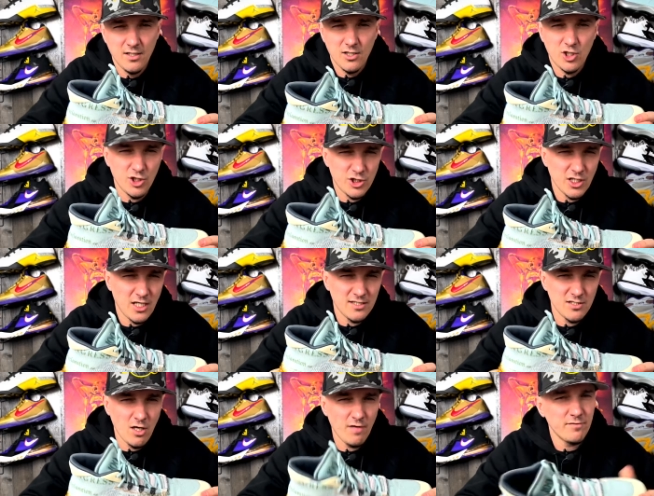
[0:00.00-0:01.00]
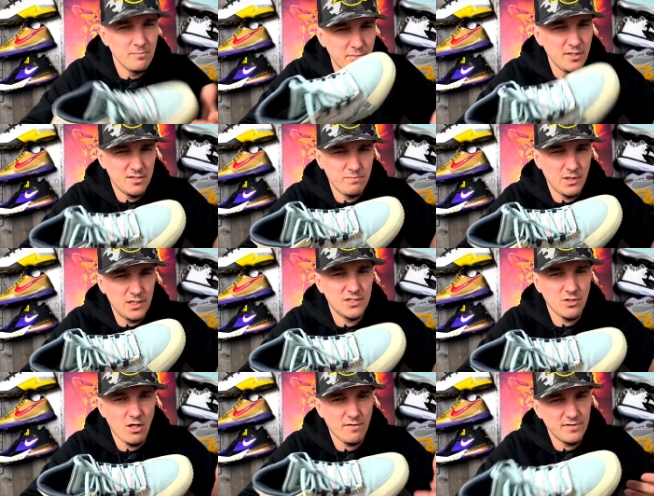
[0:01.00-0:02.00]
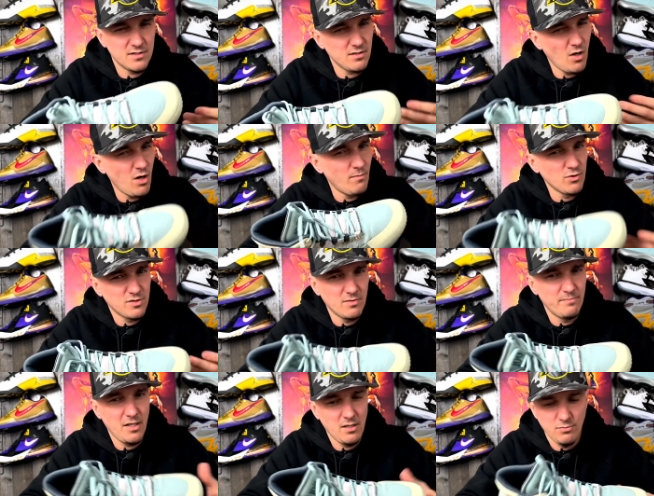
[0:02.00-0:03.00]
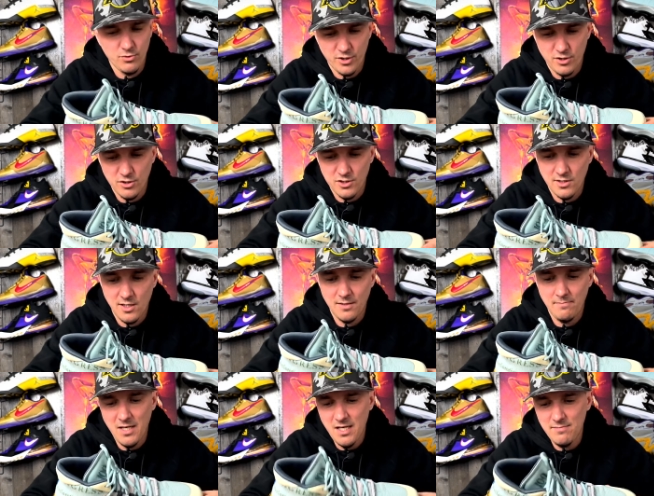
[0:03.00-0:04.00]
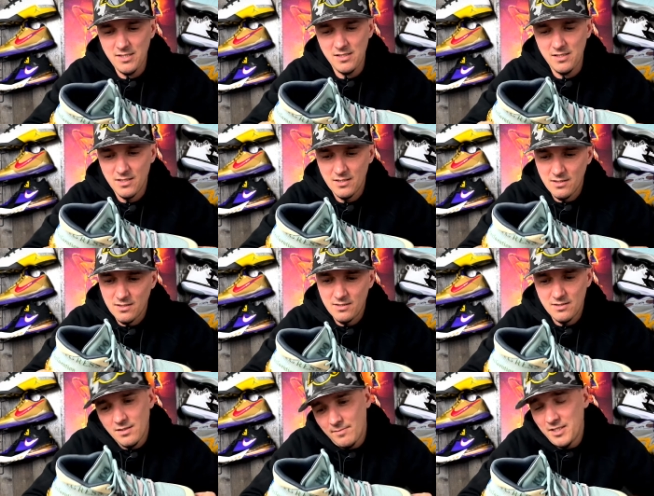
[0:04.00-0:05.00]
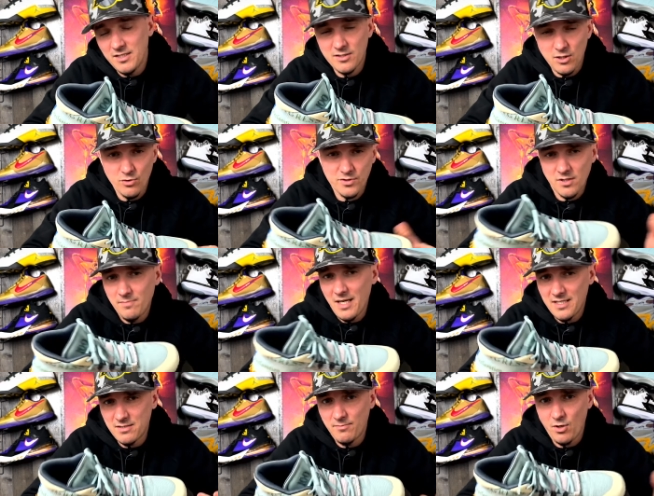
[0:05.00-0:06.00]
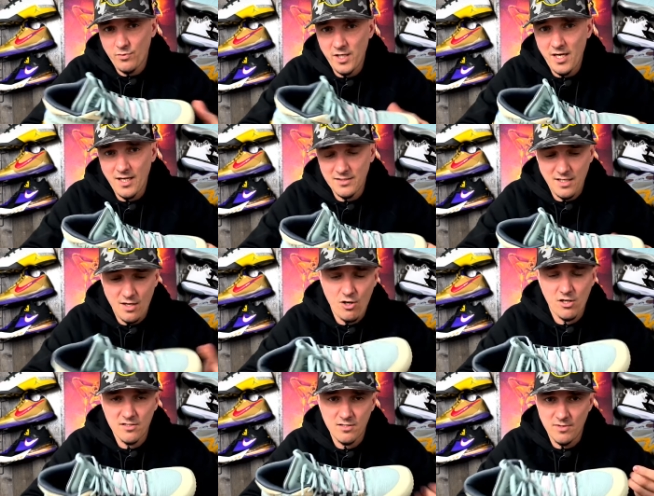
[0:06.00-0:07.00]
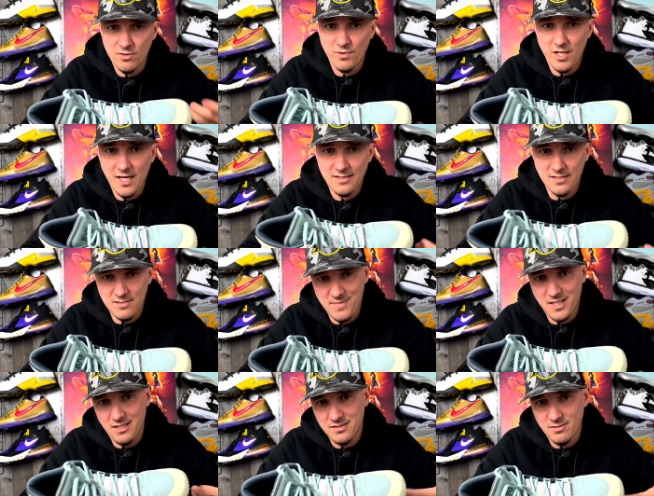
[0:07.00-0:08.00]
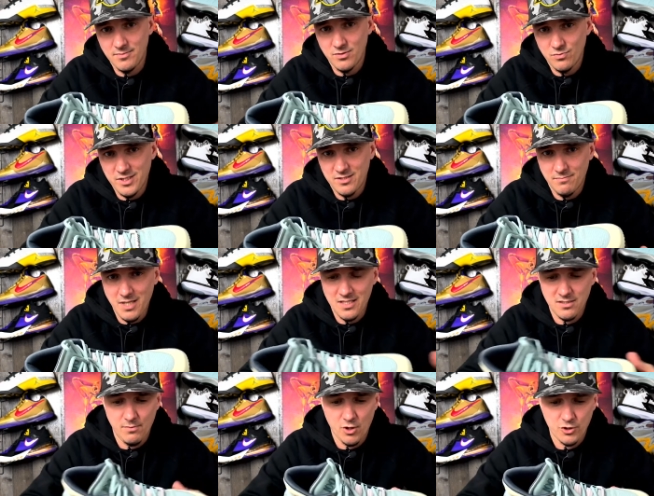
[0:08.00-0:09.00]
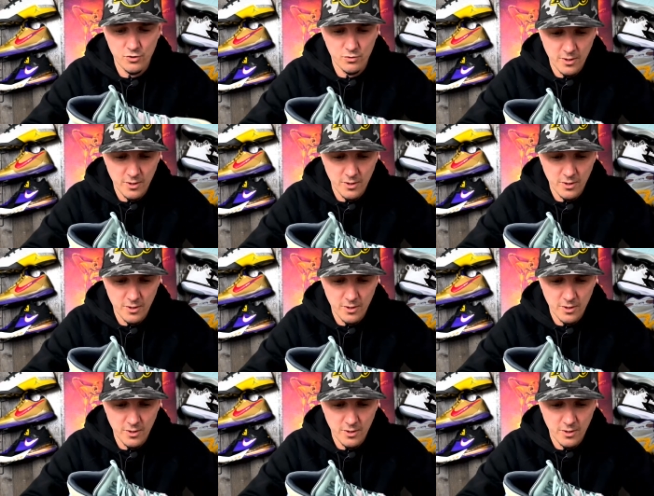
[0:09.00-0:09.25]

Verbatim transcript: Cushlon soft, but it's pretty soft. It's almost comparable to Cushlon, maybe I mean, it's close to the basketball React, how hard some of the React has been on some of the recent basketball shoes.